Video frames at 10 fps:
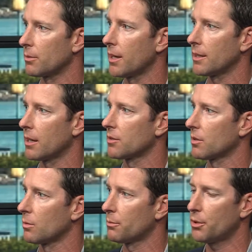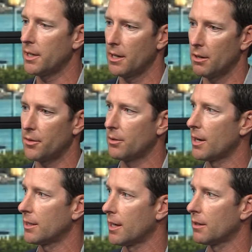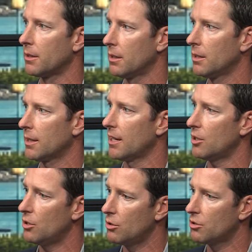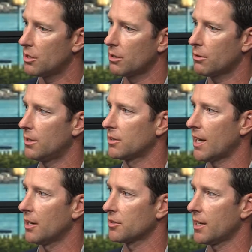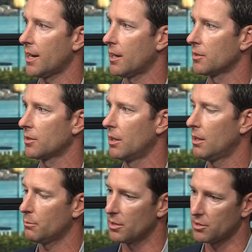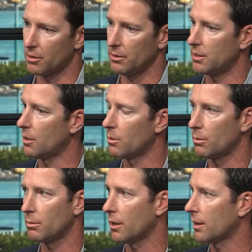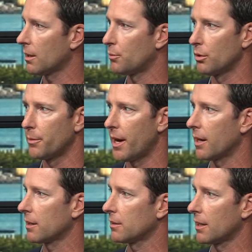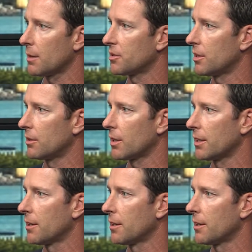right now. So we're pretty healthy right now. Not a huge increase house to house, but certainly no pullback that I'm seeing right now.